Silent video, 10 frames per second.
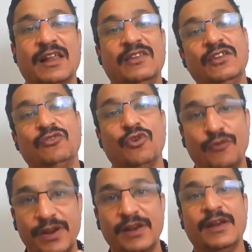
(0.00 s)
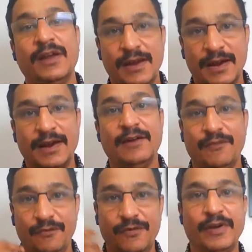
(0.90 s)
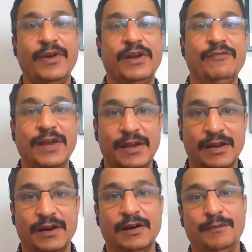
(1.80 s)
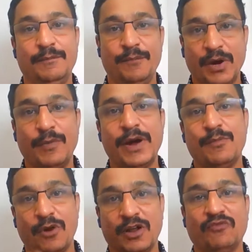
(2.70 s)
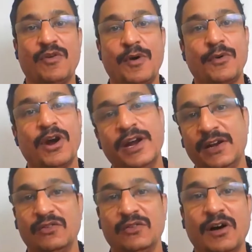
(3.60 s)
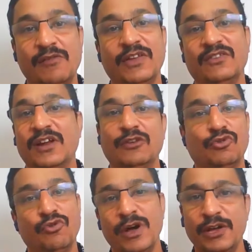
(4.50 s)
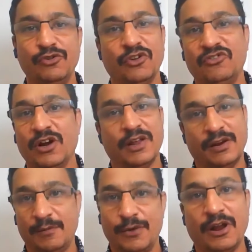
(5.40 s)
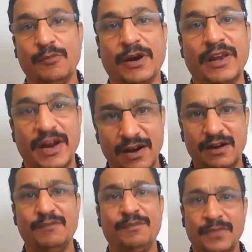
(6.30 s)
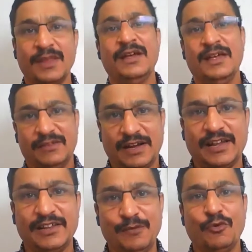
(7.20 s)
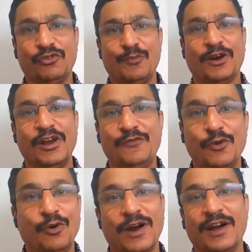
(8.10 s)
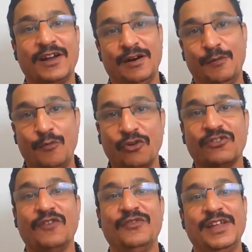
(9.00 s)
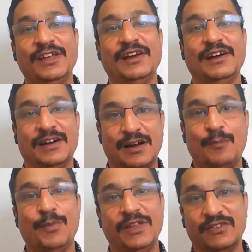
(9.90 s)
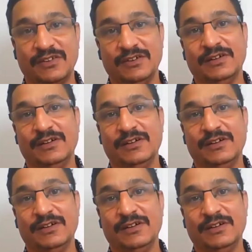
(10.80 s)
currency. So when we buy products from abroad, it is always done through a US dollar predominantly. And second thing, most importantly, if you look at most of the companies